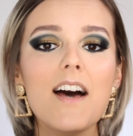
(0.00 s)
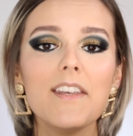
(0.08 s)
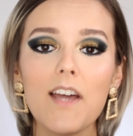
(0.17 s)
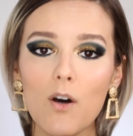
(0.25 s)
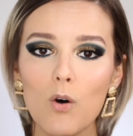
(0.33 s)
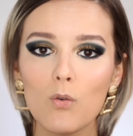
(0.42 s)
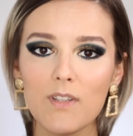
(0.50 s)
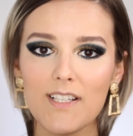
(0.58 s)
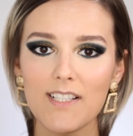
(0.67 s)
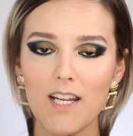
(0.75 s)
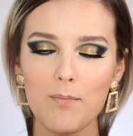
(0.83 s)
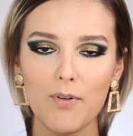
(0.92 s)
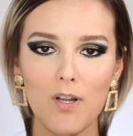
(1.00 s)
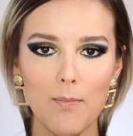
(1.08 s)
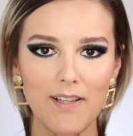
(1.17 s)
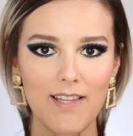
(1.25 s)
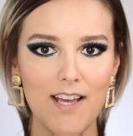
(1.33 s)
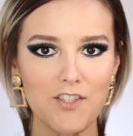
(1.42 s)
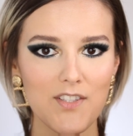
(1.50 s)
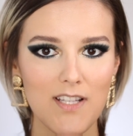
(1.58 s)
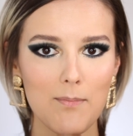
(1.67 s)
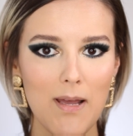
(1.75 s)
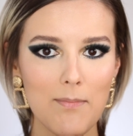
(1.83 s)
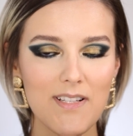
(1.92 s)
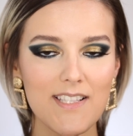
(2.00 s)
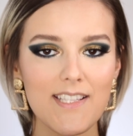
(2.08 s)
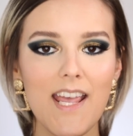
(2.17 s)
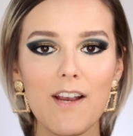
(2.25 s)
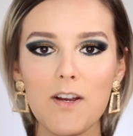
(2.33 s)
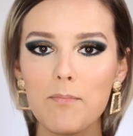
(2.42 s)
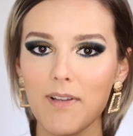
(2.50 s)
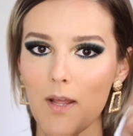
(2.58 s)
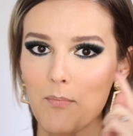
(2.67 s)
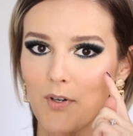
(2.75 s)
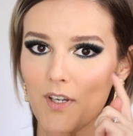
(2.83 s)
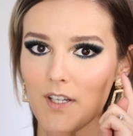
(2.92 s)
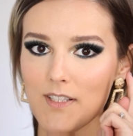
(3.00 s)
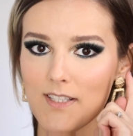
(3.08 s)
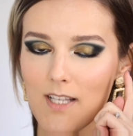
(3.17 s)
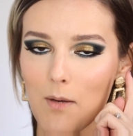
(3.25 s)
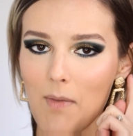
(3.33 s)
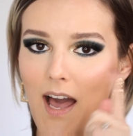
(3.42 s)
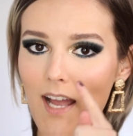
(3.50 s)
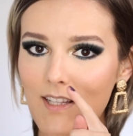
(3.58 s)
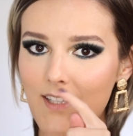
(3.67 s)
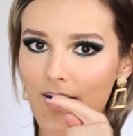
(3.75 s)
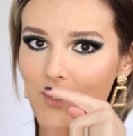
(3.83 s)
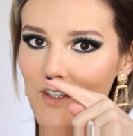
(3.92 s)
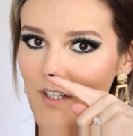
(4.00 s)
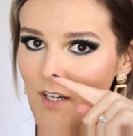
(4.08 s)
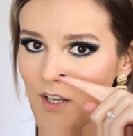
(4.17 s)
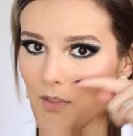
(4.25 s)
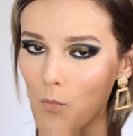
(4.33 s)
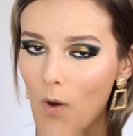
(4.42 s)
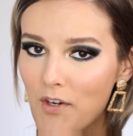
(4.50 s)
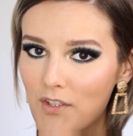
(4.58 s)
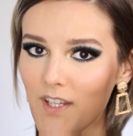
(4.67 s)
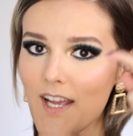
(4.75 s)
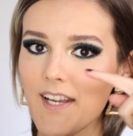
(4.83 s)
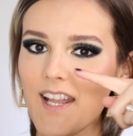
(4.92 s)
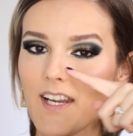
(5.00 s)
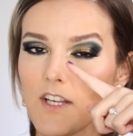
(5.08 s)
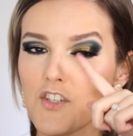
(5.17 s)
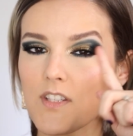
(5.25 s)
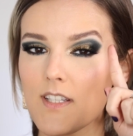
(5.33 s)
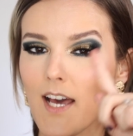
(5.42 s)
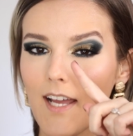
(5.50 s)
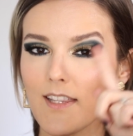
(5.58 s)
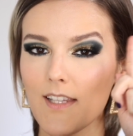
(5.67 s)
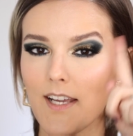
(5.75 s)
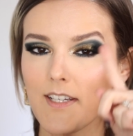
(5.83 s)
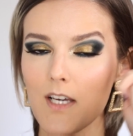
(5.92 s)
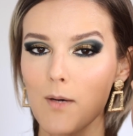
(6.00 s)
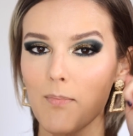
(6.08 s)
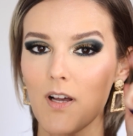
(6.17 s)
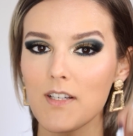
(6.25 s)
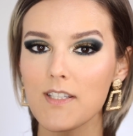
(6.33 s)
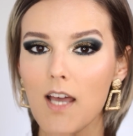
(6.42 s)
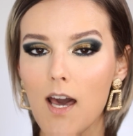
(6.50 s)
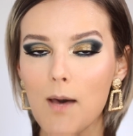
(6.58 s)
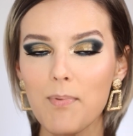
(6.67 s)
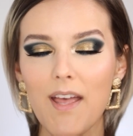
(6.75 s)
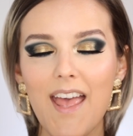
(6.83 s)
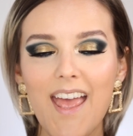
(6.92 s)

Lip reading: Not only did I put on my lashes and my mascara, but I put on some eyeliner on the waterline, and I just tight lined up on top.